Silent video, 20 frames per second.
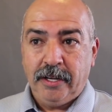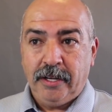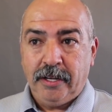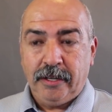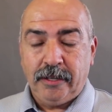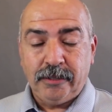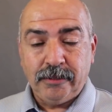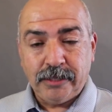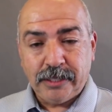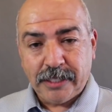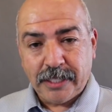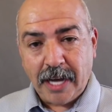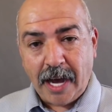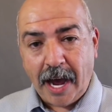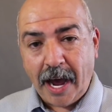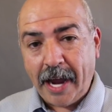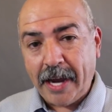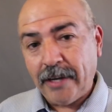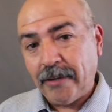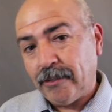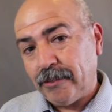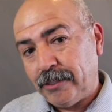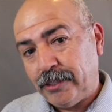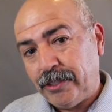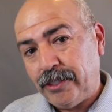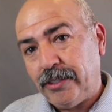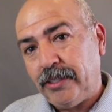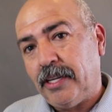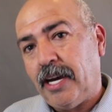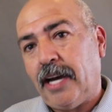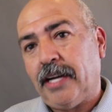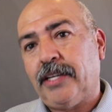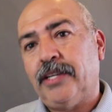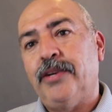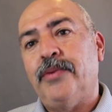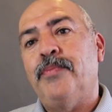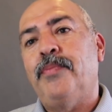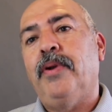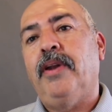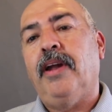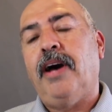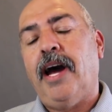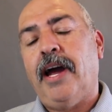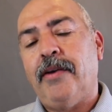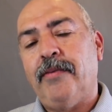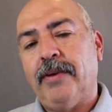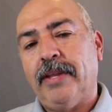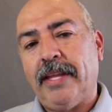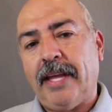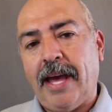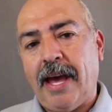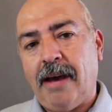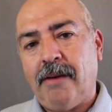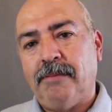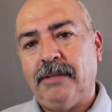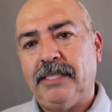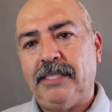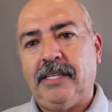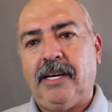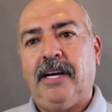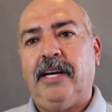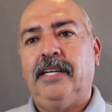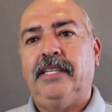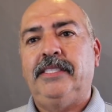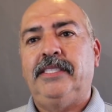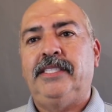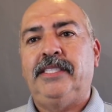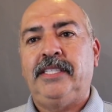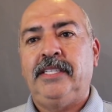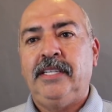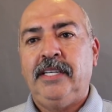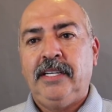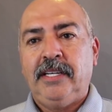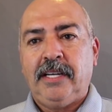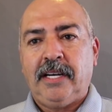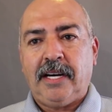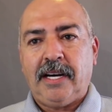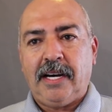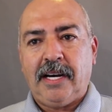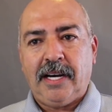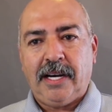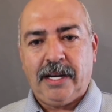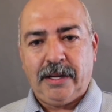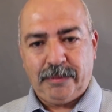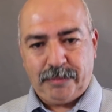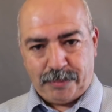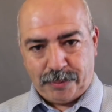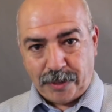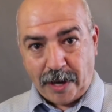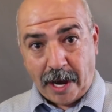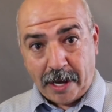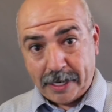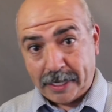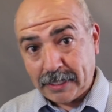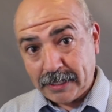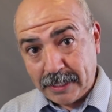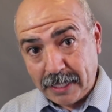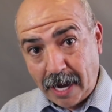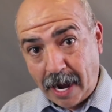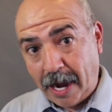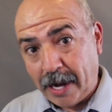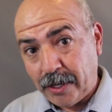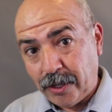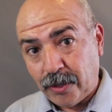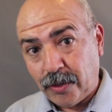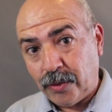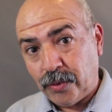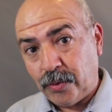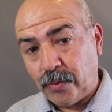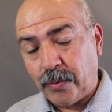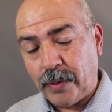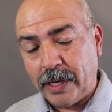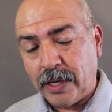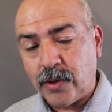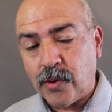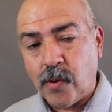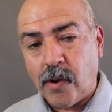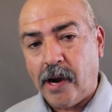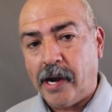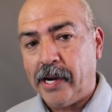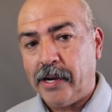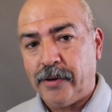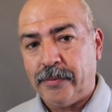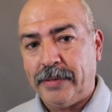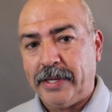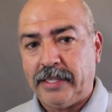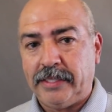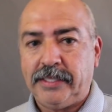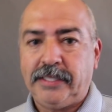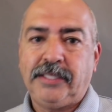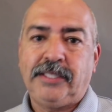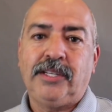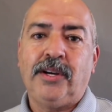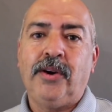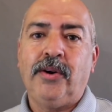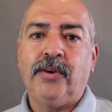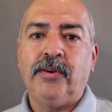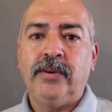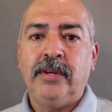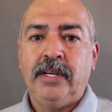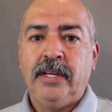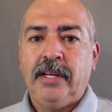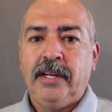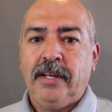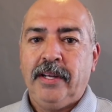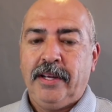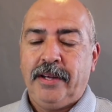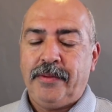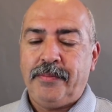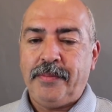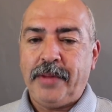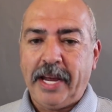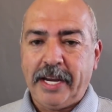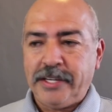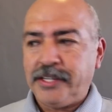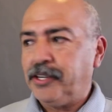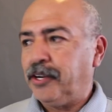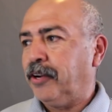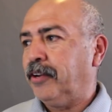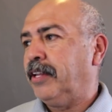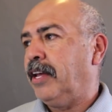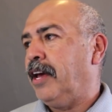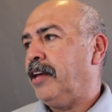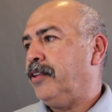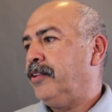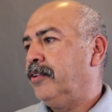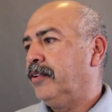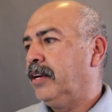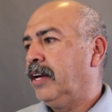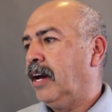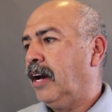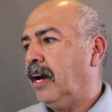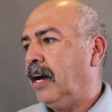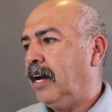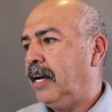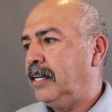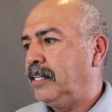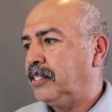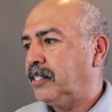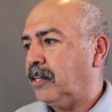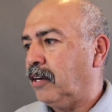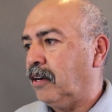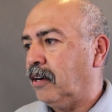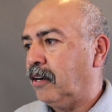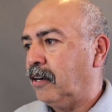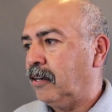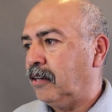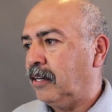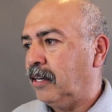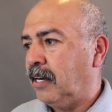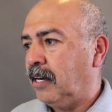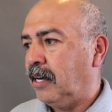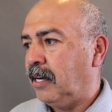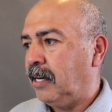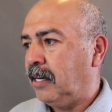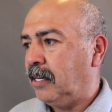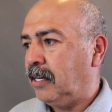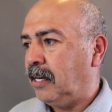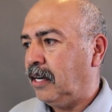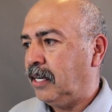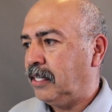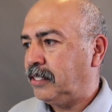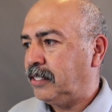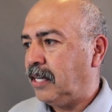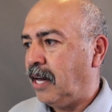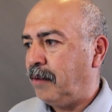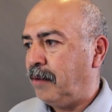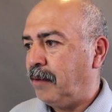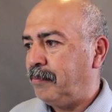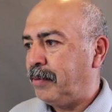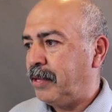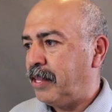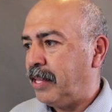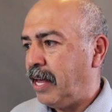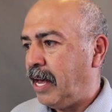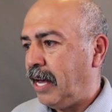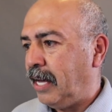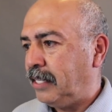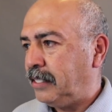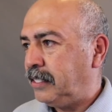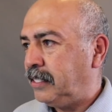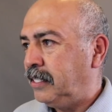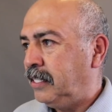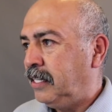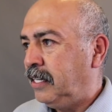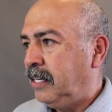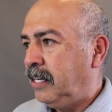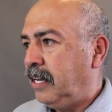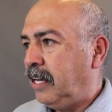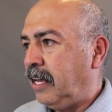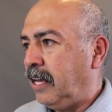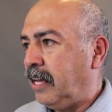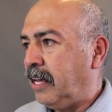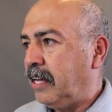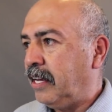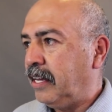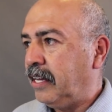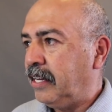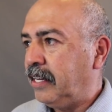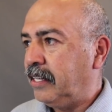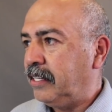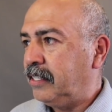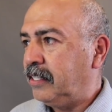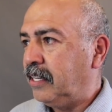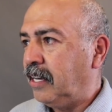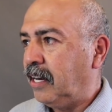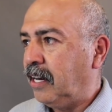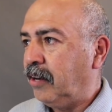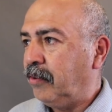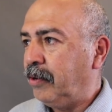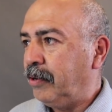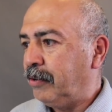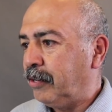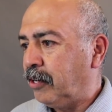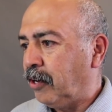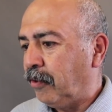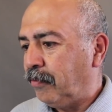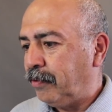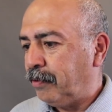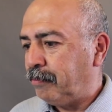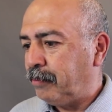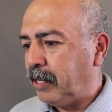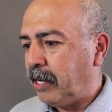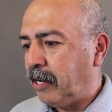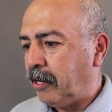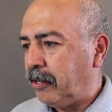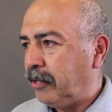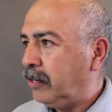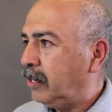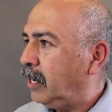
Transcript: whose titles do not comply with Amazon's product title requirements. So make sure that you guys are on top of that, and we will go from there.